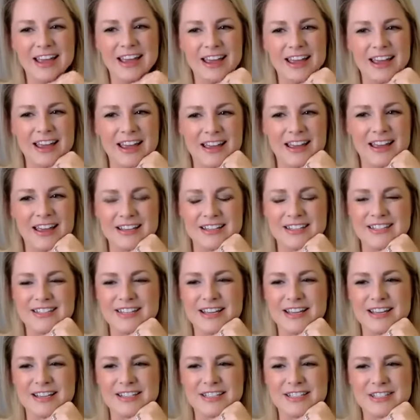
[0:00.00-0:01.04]
And
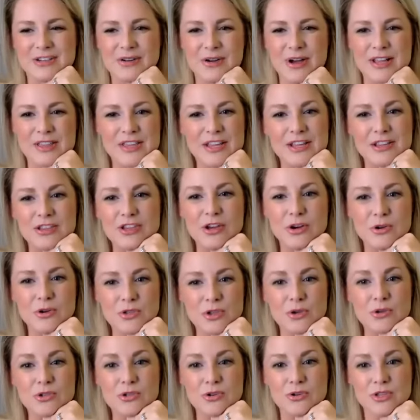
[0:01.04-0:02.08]
so I think
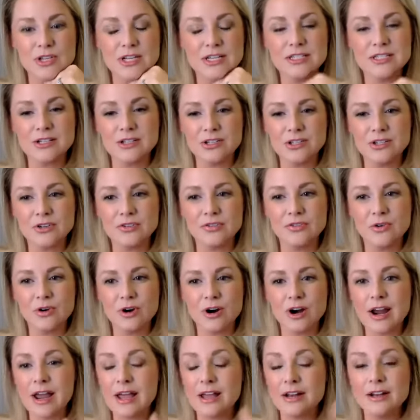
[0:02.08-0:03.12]
those are things to look
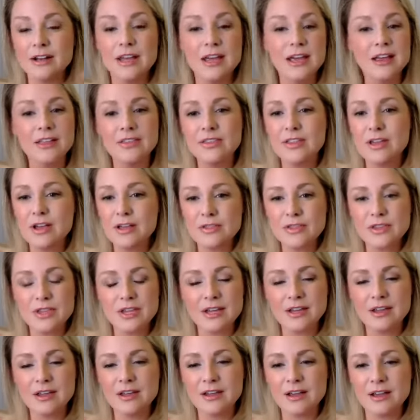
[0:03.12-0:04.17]
for. And
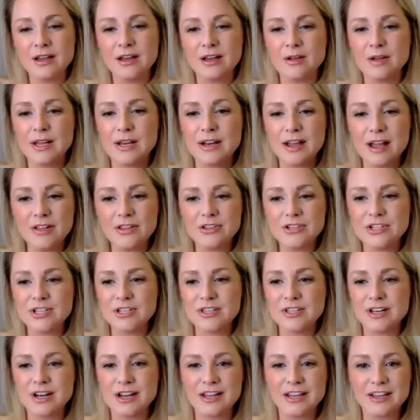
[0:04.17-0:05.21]
the analogy
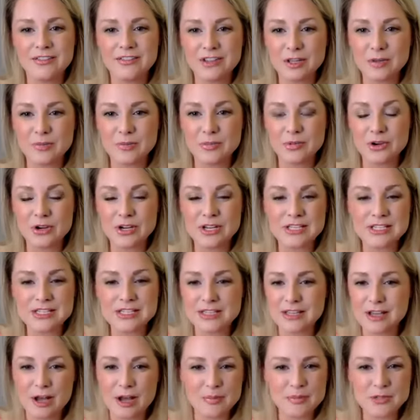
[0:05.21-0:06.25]
that I give in the book is
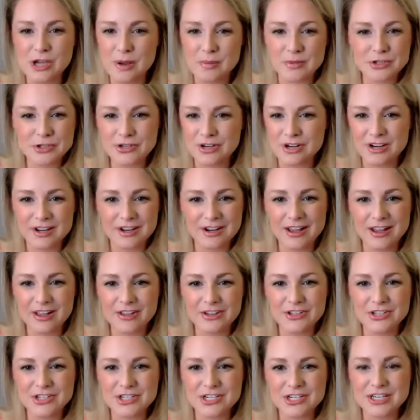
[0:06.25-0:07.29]
the optometry
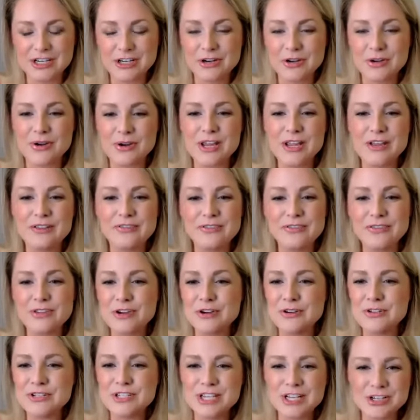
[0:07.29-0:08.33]
analogy. If
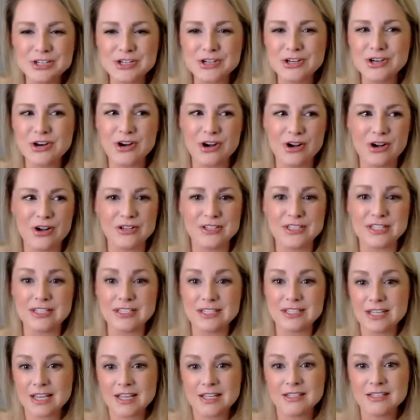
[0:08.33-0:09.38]
your teacher calls and
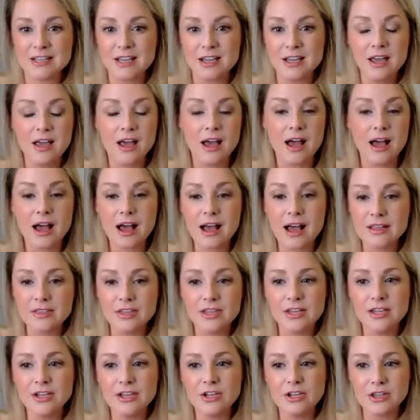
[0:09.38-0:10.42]
says, "I
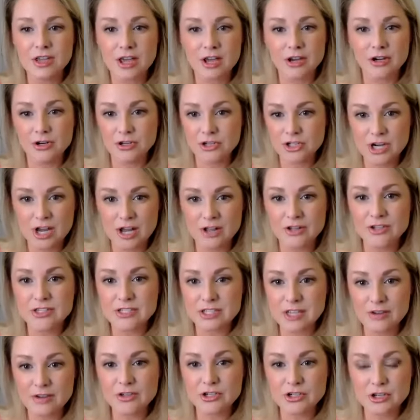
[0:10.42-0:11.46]
think that your child is
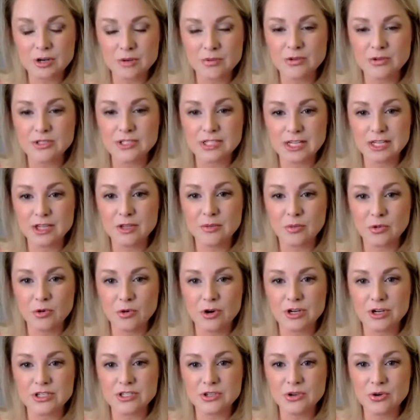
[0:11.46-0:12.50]
having trouble seeing the
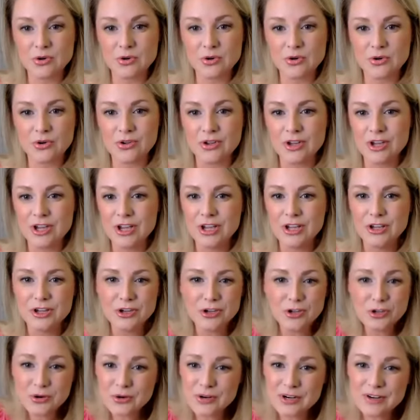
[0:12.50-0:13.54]
board at school,"
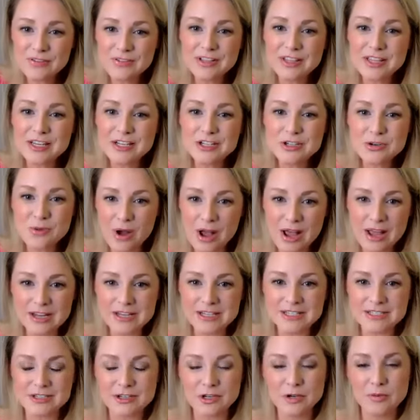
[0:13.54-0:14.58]
you don't even think
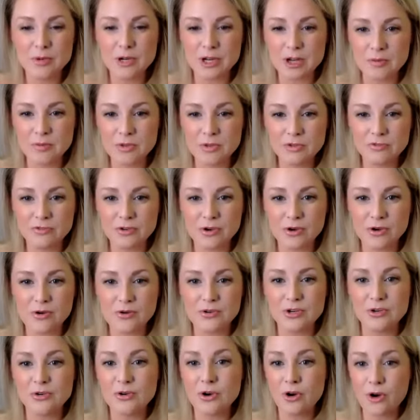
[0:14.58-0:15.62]
twice. You pick up the
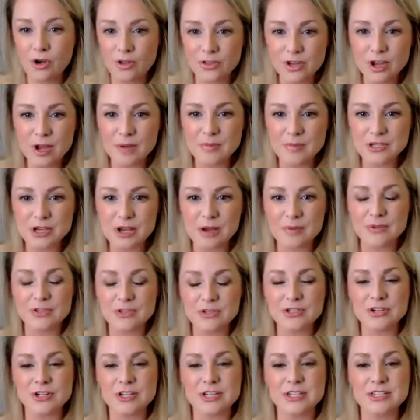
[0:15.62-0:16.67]
phone, you call the
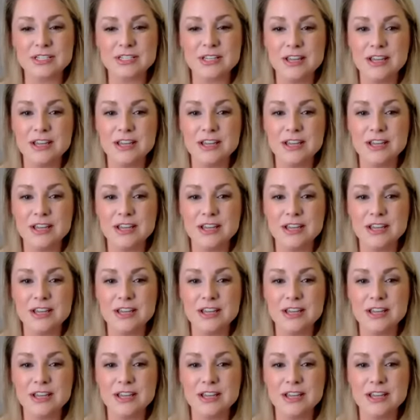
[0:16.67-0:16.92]
optometrist,